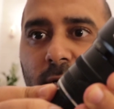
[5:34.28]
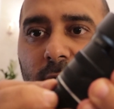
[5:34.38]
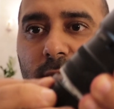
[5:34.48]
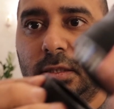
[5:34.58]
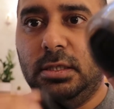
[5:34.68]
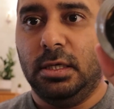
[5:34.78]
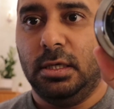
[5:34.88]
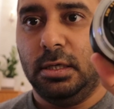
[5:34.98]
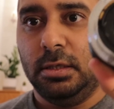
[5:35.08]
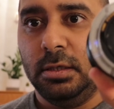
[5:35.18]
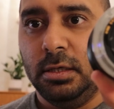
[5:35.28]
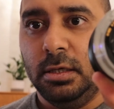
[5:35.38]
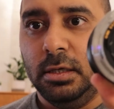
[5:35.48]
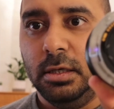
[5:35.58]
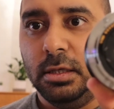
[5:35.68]
and the
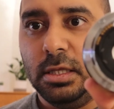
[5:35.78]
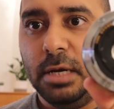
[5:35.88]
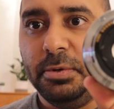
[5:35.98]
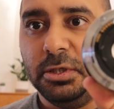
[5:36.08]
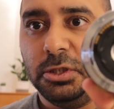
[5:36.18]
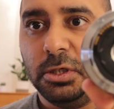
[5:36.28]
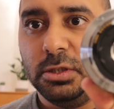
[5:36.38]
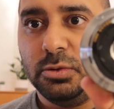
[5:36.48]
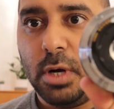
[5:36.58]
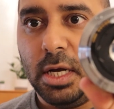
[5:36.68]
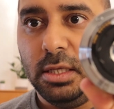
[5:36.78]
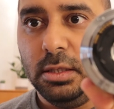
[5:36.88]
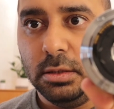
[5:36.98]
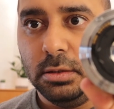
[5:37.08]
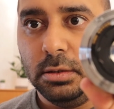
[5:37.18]
aperture is wide.